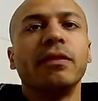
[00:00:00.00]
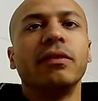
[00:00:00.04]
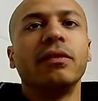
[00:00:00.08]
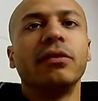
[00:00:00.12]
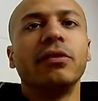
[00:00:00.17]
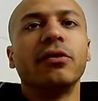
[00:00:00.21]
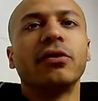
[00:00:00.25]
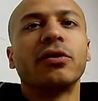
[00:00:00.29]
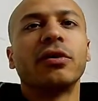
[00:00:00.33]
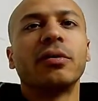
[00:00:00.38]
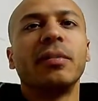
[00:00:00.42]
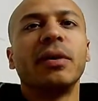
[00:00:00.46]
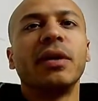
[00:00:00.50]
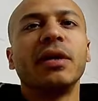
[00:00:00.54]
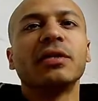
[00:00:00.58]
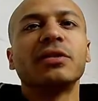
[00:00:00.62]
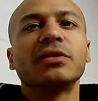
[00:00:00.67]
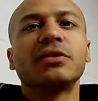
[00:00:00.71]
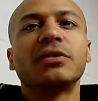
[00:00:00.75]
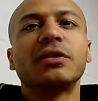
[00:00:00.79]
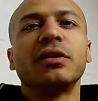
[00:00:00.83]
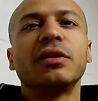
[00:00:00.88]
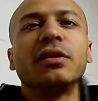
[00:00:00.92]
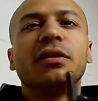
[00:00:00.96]
their
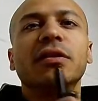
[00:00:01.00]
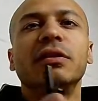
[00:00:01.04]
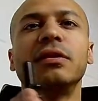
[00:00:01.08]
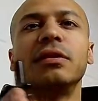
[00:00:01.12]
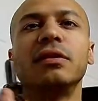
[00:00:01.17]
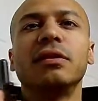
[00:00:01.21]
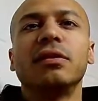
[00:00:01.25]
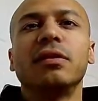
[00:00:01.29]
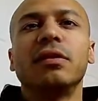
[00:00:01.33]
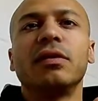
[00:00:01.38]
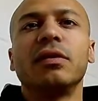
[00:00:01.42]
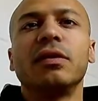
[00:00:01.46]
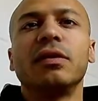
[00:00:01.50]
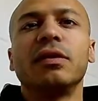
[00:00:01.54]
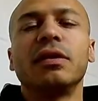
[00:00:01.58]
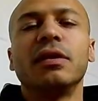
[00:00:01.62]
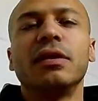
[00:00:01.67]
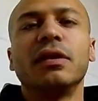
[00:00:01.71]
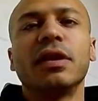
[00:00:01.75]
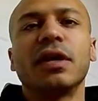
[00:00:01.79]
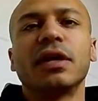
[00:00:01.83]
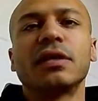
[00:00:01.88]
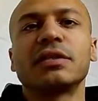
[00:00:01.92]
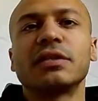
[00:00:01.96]
commands to
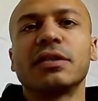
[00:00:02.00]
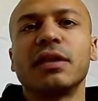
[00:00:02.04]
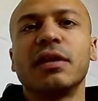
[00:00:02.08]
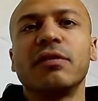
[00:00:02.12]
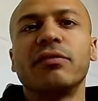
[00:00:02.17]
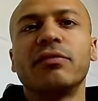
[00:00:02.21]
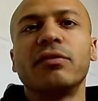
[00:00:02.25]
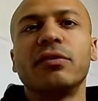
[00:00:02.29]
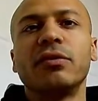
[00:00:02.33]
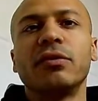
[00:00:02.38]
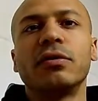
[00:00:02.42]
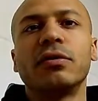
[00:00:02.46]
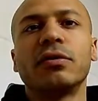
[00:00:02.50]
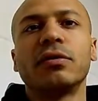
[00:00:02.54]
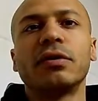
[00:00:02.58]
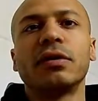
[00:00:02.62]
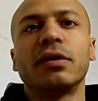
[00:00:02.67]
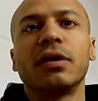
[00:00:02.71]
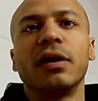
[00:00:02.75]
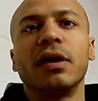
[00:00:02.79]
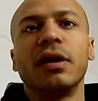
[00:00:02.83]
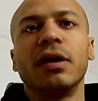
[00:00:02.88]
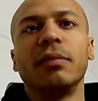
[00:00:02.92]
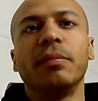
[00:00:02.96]
the next level
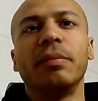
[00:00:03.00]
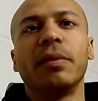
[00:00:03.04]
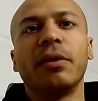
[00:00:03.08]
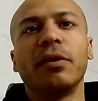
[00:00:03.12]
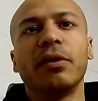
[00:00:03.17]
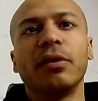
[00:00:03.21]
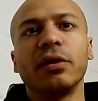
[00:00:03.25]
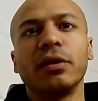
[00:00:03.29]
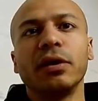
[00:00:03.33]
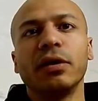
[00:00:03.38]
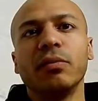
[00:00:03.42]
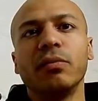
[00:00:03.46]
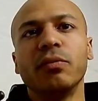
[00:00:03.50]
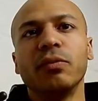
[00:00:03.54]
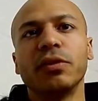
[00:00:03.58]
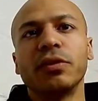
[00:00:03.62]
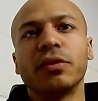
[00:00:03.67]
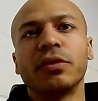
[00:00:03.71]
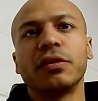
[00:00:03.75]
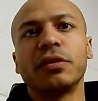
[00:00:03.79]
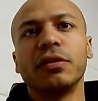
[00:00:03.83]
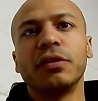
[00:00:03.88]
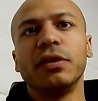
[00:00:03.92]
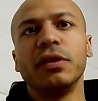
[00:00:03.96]
and pairing them with
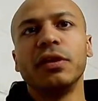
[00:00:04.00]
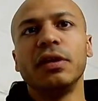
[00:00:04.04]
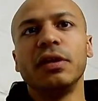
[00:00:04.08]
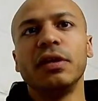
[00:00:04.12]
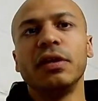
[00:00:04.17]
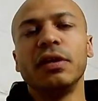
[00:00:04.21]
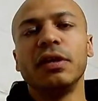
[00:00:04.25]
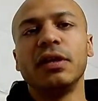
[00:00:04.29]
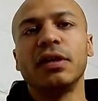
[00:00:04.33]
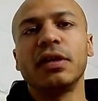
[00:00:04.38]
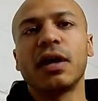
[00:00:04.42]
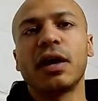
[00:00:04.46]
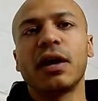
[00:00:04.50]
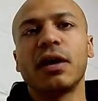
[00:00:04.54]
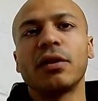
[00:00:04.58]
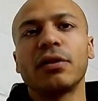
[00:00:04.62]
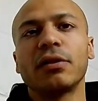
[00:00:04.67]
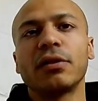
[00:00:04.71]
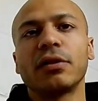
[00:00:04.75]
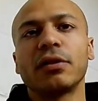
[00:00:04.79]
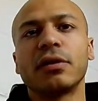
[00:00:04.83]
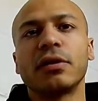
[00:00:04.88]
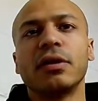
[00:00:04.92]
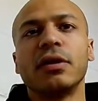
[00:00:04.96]
the
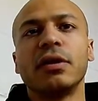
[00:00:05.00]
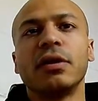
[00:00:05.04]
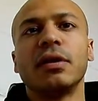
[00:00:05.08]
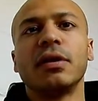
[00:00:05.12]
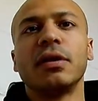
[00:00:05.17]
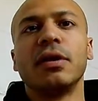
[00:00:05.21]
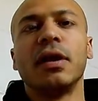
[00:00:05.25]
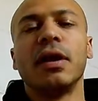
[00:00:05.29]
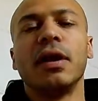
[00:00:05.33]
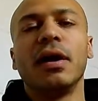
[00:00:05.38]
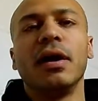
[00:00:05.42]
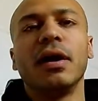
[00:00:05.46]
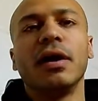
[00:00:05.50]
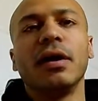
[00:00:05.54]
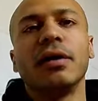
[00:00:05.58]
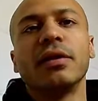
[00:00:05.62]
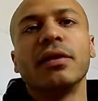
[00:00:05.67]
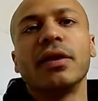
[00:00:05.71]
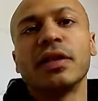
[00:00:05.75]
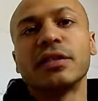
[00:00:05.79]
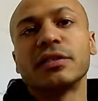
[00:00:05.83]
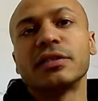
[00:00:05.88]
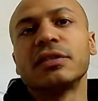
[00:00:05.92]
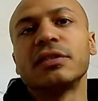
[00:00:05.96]
eCollar.
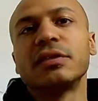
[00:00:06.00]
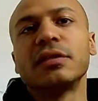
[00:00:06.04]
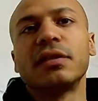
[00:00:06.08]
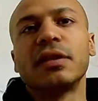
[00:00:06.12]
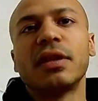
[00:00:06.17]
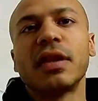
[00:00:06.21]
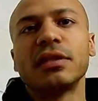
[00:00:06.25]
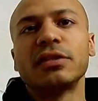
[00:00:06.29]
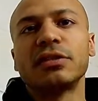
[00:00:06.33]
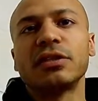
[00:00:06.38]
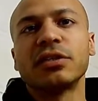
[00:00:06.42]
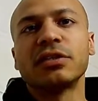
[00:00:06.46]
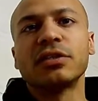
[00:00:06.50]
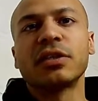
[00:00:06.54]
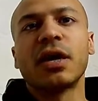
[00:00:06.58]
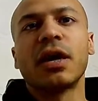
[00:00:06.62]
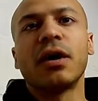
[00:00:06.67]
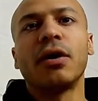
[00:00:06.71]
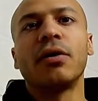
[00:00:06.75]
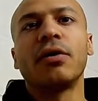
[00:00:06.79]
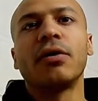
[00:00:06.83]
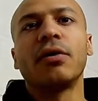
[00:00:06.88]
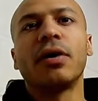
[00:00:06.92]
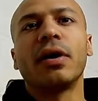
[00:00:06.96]
And that's just
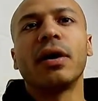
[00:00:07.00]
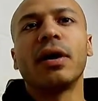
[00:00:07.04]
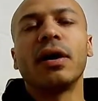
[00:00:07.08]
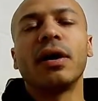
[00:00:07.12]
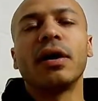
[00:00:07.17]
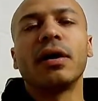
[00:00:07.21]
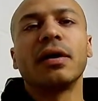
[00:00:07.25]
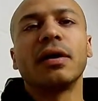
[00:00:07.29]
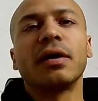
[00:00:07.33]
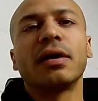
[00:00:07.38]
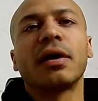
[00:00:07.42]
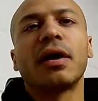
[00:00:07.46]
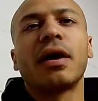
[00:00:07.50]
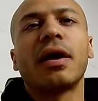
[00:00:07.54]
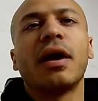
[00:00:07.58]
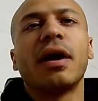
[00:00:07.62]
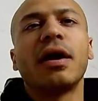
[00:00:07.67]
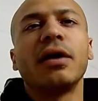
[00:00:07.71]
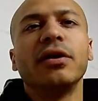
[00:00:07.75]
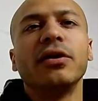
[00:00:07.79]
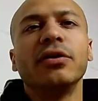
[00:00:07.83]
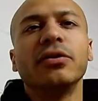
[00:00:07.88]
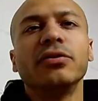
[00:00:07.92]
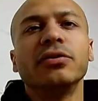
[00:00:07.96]
how
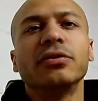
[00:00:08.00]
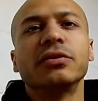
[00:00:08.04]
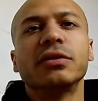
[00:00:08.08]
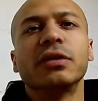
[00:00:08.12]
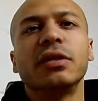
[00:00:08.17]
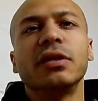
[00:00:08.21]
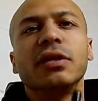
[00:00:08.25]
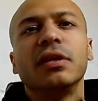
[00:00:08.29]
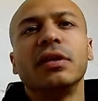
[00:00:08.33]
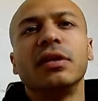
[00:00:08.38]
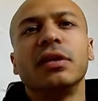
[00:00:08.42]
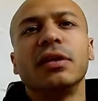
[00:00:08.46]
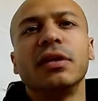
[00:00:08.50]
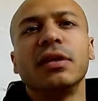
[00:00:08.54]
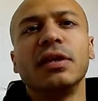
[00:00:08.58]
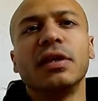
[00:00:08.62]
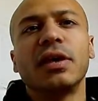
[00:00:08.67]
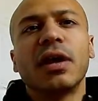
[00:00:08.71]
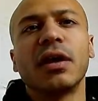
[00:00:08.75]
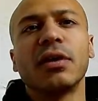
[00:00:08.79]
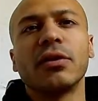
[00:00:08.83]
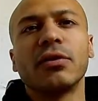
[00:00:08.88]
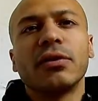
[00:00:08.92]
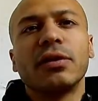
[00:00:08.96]
I use the
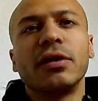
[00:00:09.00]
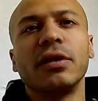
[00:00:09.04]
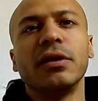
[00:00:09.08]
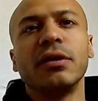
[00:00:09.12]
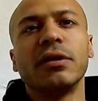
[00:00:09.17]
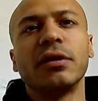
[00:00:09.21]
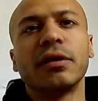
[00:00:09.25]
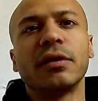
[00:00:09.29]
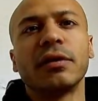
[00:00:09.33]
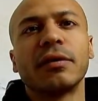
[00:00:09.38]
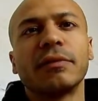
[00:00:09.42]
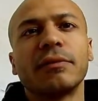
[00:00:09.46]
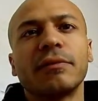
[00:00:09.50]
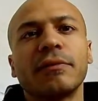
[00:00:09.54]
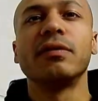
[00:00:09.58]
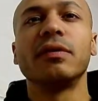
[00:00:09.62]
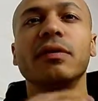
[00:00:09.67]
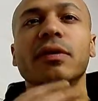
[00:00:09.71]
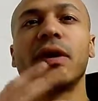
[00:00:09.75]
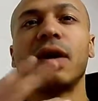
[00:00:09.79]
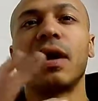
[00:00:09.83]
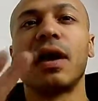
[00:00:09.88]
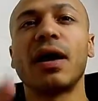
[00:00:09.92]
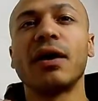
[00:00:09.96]
eCollar here.
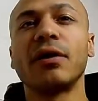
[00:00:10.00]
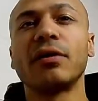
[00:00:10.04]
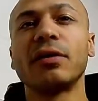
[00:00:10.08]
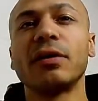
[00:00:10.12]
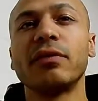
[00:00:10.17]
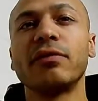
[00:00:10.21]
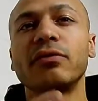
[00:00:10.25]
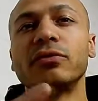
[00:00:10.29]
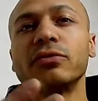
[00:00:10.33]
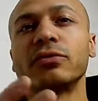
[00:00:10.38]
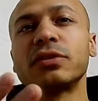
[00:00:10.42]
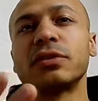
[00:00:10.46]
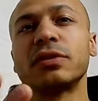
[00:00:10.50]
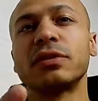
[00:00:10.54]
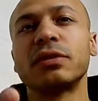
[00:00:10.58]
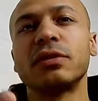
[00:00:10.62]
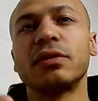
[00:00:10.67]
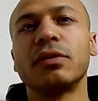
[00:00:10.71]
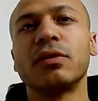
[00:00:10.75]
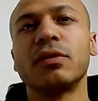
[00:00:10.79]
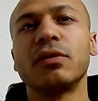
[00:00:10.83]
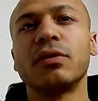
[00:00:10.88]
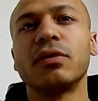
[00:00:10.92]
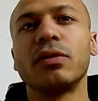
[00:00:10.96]
Higher levels
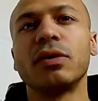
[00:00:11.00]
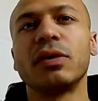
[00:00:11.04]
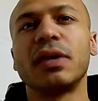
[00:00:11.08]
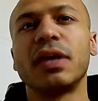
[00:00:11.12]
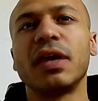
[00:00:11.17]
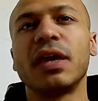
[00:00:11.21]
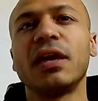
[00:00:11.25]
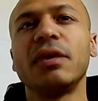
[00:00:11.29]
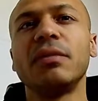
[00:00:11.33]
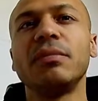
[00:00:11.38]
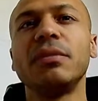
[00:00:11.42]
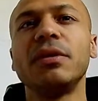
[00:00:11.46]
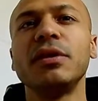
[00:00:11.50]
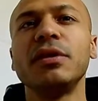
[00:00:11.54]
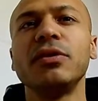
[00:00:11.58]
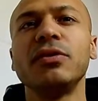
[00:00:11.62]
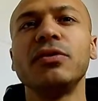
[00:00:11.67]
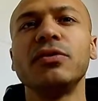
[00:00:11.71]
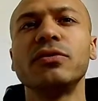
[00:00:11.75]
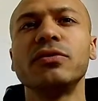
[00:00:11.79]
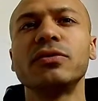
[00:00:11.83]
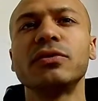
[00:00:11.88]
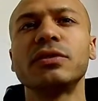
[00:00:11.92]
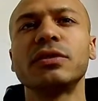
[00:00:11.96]
can be
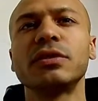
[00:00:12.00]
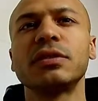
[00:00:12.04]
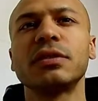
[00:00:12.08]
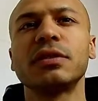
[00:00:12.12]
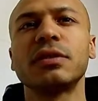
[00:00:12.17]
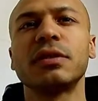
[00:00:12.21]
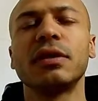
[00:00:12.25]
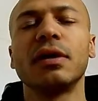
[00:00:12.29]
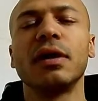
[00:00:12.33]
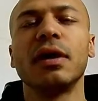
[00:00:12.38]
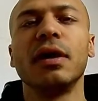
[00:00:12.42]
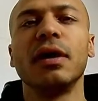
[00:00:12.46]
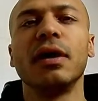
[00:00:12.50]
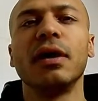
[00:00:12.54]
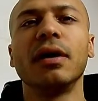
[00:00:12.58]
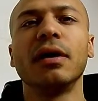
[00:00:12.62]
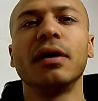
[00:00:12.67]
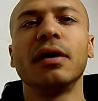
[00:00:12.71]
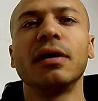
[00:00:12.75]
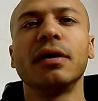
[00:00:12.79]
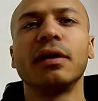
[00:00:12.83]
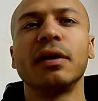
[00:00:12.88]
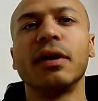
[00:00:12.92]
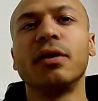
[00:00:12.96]
used
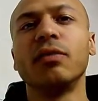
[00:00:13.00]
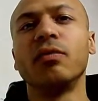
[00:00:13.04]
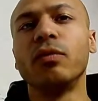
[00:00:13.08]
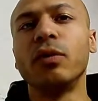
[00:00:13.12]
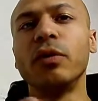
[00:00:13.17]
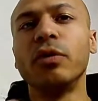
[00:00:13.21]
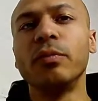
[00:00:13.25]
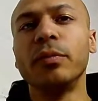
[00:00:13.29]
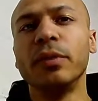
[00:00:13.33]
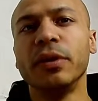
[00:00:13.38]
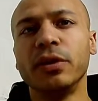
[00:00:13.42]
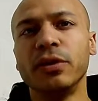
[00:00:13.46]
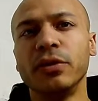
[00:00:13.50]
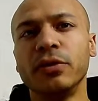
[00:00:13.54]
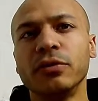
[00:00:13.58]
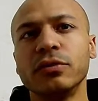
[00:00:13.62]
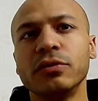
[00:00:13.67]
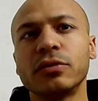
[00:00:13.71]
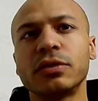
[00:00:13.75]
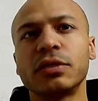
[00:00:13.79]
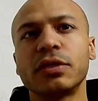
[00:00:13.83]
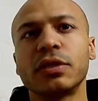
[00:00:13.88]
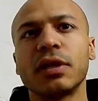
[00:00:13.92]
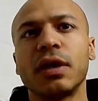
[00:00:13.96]
and will be
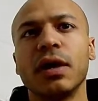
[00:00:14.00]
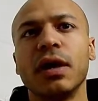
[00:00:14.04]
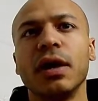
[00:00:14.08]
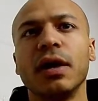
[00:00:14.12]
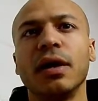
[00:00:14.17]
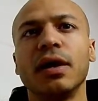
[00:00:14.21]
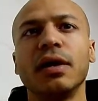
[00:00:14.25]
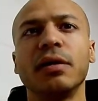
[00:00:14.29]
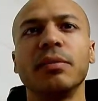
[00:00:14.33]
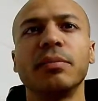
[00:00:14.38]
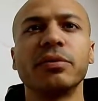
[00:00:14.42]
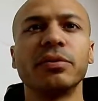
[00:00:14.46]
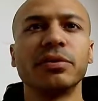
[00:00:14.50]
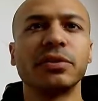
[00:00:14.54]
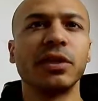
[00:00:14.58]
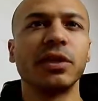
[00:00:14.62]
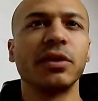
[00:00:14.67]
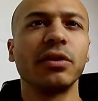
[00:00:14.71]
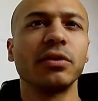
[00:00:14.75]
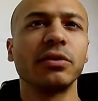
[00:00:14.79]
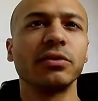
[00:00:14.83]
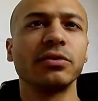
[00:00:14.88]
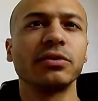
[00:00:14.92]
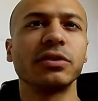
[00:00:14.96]
used in particular